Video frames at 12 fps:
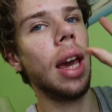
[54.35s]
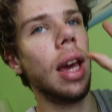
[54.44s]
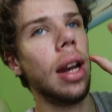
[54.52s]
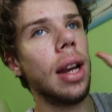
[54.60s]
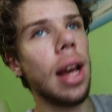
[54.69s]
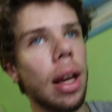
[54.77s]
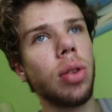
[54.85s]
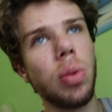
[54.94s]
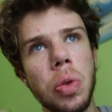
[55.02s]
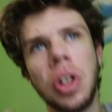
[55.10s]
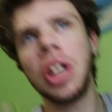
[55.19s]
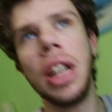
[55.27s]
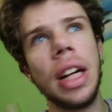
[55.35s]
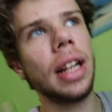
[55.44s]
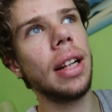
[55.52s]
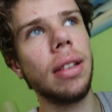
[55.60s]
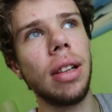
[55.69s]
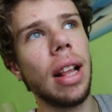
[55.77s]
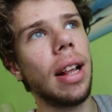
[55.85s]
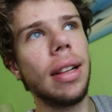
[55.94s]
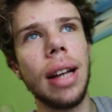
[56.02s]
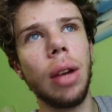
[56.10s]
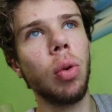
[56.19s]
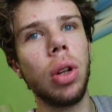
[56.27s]
in next one
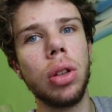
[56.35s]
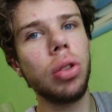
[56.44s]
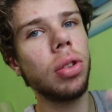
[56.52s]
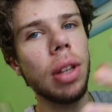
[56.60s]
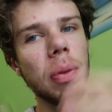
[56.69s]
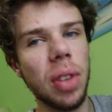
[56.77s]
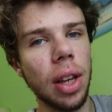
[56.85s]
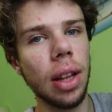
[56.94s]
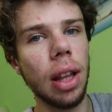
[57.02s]
I will do something